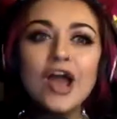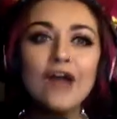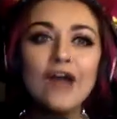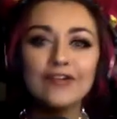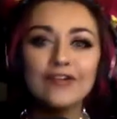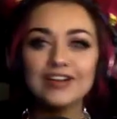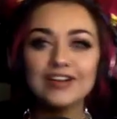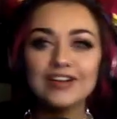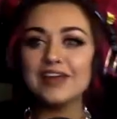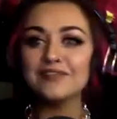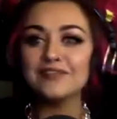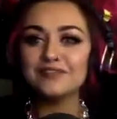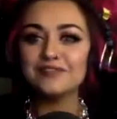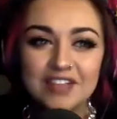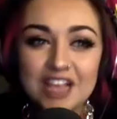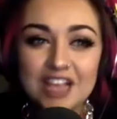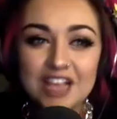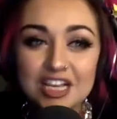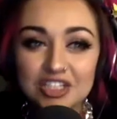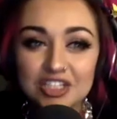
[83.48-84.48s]
Totally.
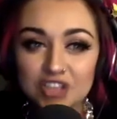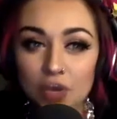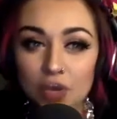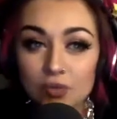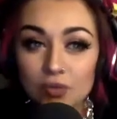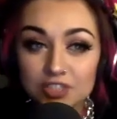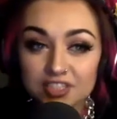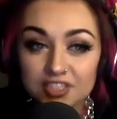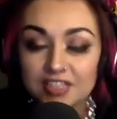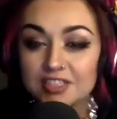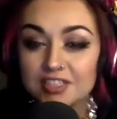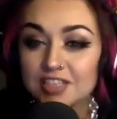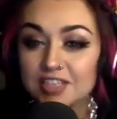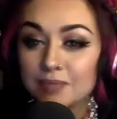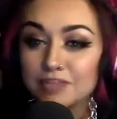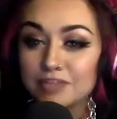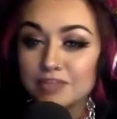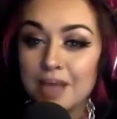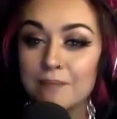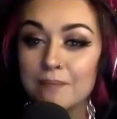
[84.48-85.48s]
So, since
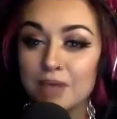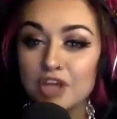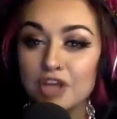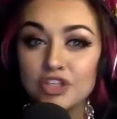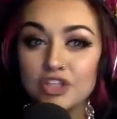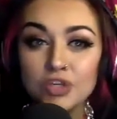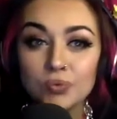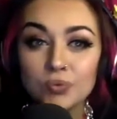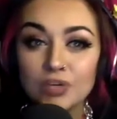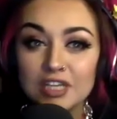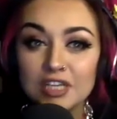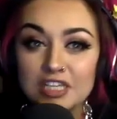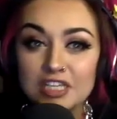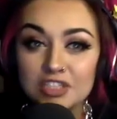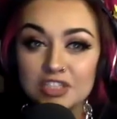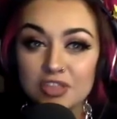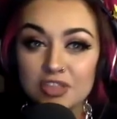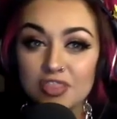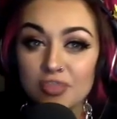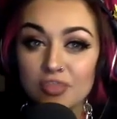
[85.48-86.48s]
September, you
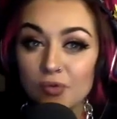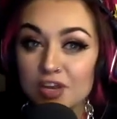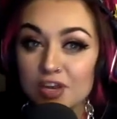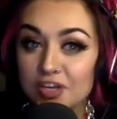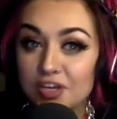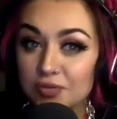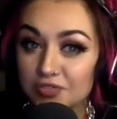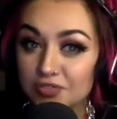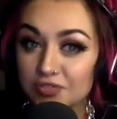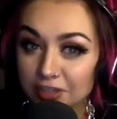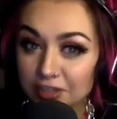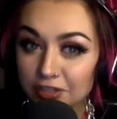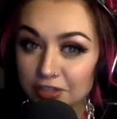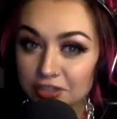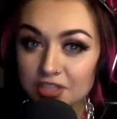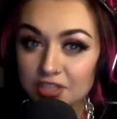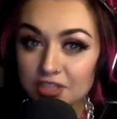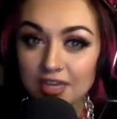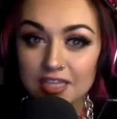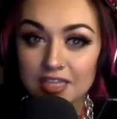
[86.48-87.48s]
released 3 new singles,
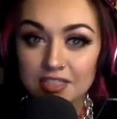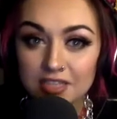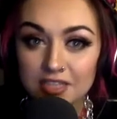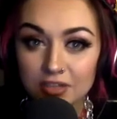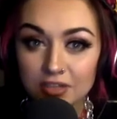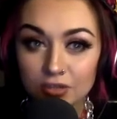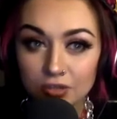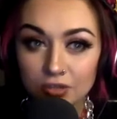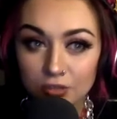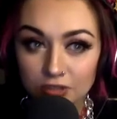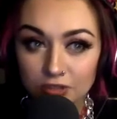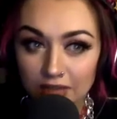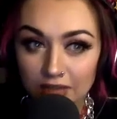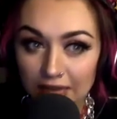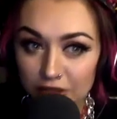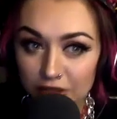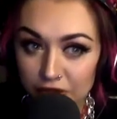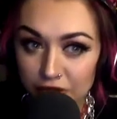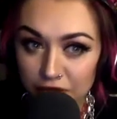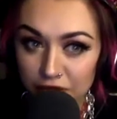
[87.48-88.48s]
the latest single called
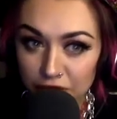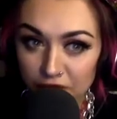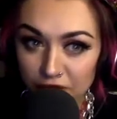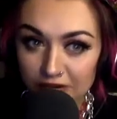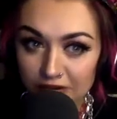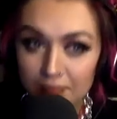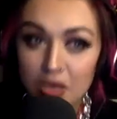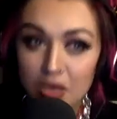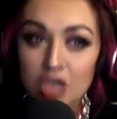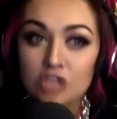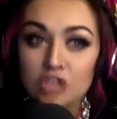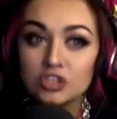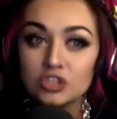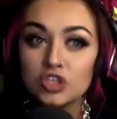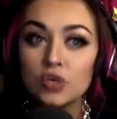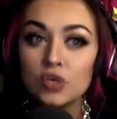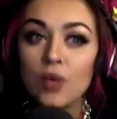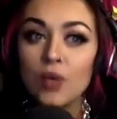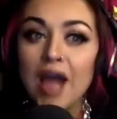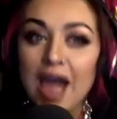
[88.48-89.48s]
Electric Dream.
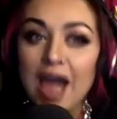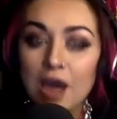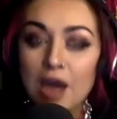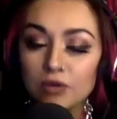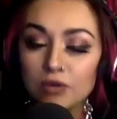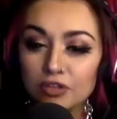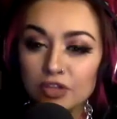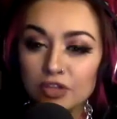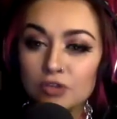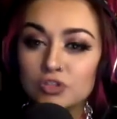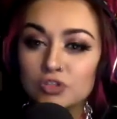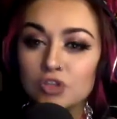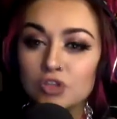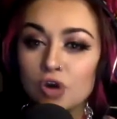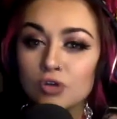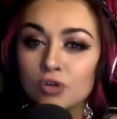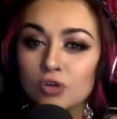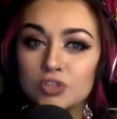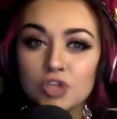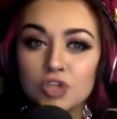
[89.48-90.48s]
So, how did those
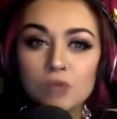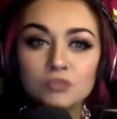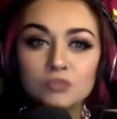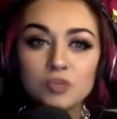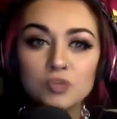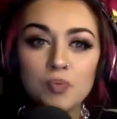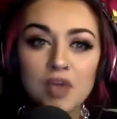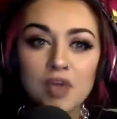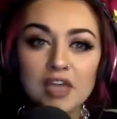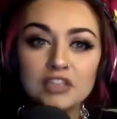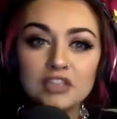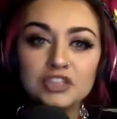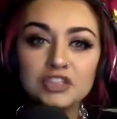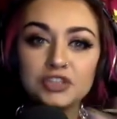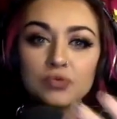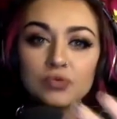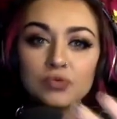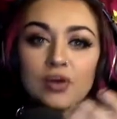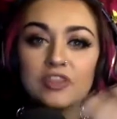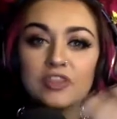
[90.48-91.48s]
songs come to be? Did
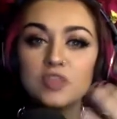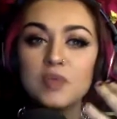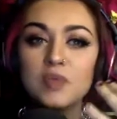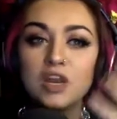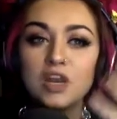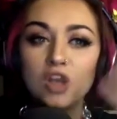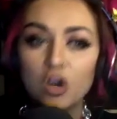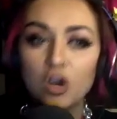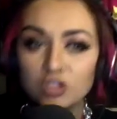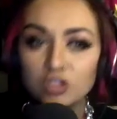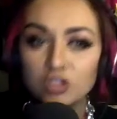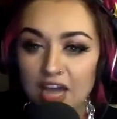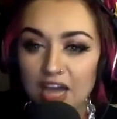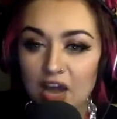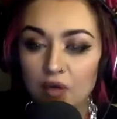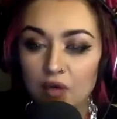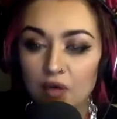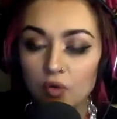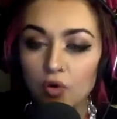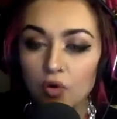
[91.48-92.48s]
you write them in
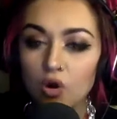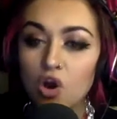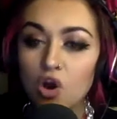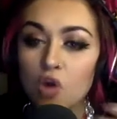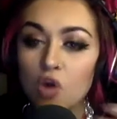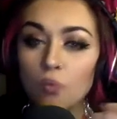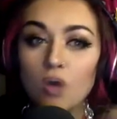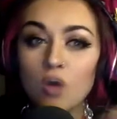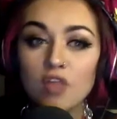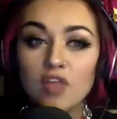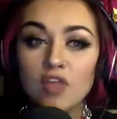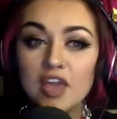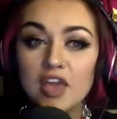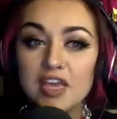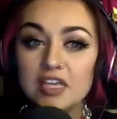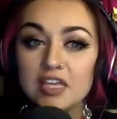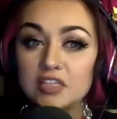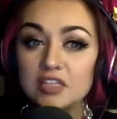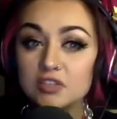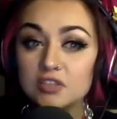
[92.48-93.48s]
lockdown, or were
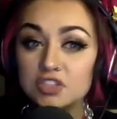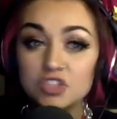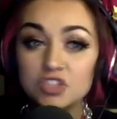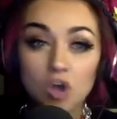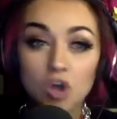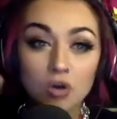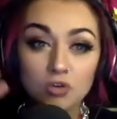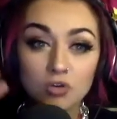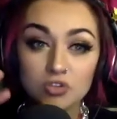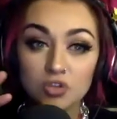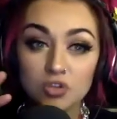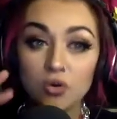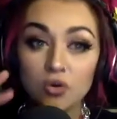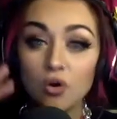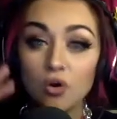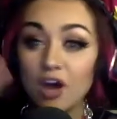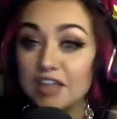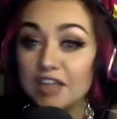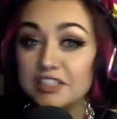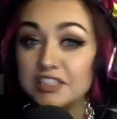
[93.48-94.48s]
they songs
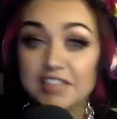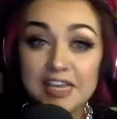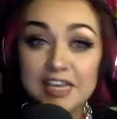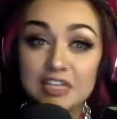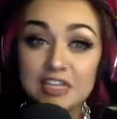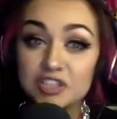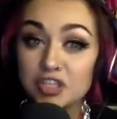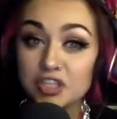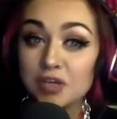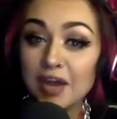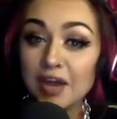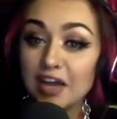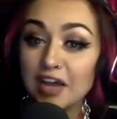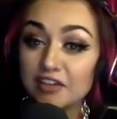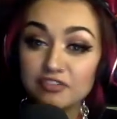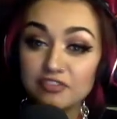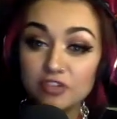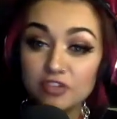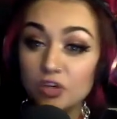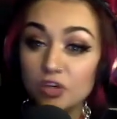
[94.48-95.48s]
or ideas that you had
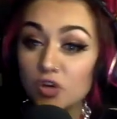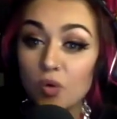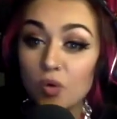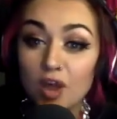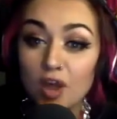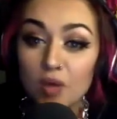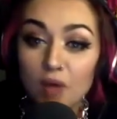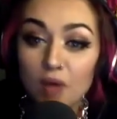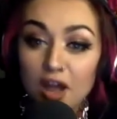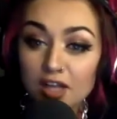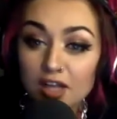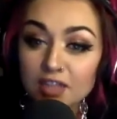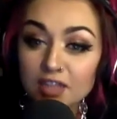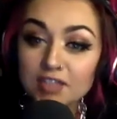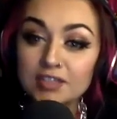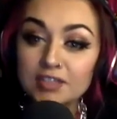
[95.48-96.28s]
for quite a while?